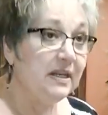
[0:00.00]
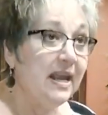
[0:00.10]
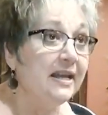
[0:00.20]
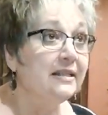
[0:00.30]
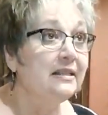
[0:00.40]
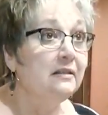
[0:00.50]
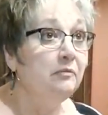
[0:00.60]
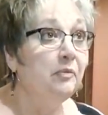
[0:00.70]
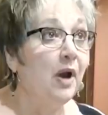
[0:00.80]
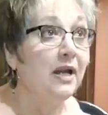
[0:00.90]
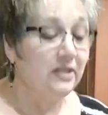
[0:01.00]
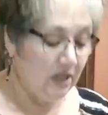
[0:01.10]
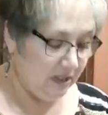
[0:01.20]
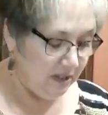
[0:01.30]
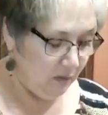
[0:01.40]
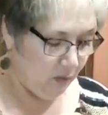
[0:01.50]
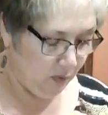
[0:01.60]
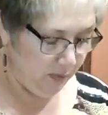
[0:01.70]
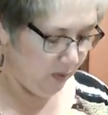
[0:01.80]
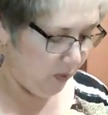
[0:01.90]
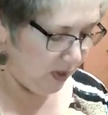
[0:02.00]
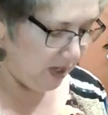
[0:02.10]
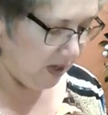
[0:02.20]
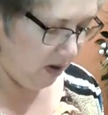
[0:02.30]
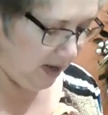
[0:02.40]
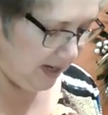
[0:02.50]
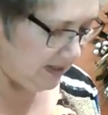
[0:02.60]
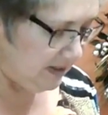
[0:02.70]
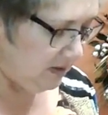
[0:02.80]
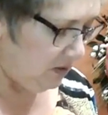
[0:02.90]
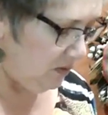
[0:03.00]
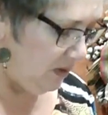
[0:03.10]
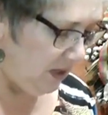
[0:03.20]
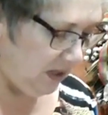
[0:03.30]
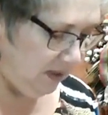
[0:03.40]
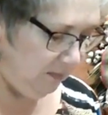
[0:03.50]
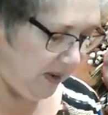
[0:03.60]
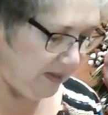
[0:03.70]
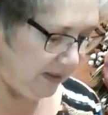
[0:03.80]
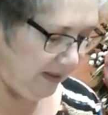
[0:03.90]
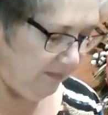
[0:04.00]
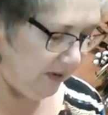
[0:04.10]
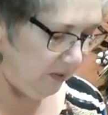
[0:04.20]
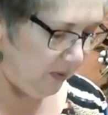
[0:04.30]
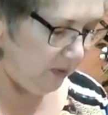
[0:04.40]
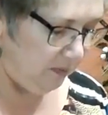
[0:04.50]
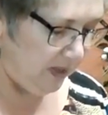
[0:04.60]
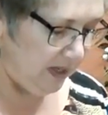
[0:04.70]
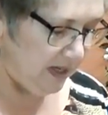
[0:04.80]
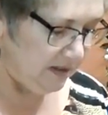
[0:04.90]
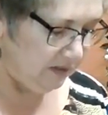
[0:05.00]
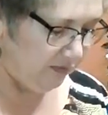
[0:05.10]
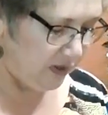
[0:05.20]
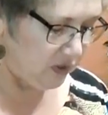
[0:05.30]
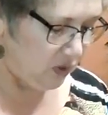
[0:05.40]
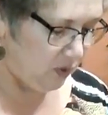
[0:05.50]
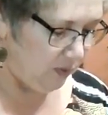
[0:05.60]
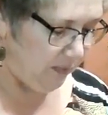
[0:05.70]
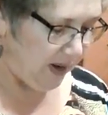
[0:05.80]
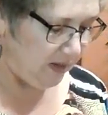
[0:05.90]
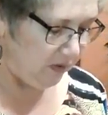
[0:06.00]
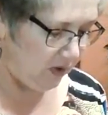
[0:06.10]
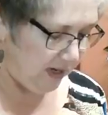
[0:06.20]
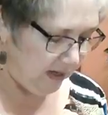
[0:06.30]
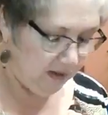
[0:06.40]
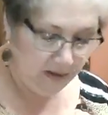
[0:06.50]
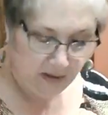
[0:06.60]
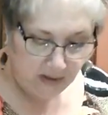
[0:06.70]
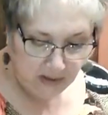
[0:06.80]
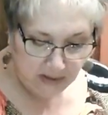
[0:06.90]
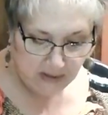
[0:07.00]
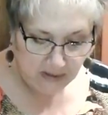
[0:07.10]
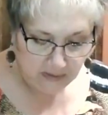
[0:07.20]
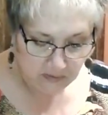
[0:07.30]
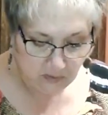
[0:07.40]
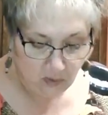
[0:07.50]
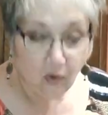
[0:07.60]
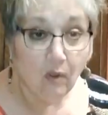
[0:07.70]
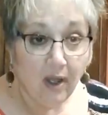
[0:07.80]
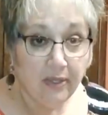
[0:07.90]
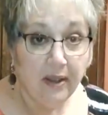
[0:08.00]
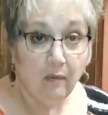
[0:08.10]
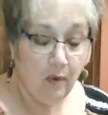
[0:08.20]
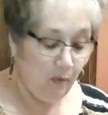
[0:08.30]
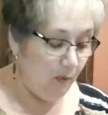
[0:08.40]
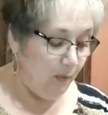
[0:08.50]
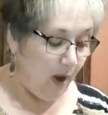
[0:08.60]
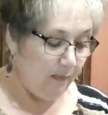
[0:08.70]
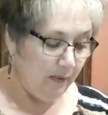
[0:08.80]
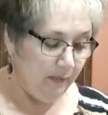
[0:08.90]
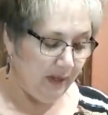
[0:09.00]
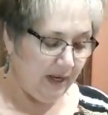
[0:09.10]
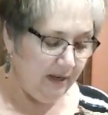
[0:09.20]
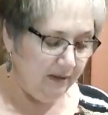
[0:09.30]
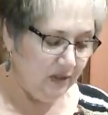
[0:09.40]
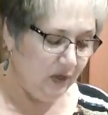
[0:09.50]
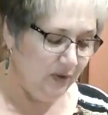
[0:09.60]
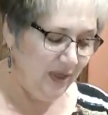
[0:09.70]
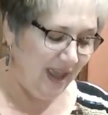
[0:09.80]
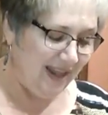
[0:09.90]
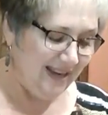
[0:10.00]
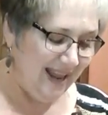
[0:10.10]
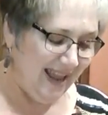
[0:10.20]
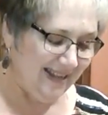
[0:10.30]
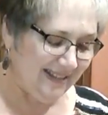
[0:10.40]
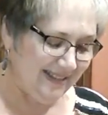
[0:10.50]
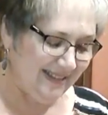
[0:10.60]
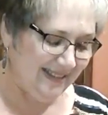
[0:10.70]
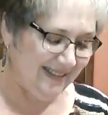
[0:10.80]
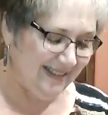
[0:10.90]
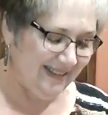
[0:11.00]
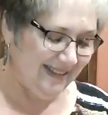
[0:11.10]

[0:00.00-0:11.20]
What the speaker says: the next project that we'll be working on is to paint the living room. It needs a fresh coat of paint on it. So I think we will probably do that next.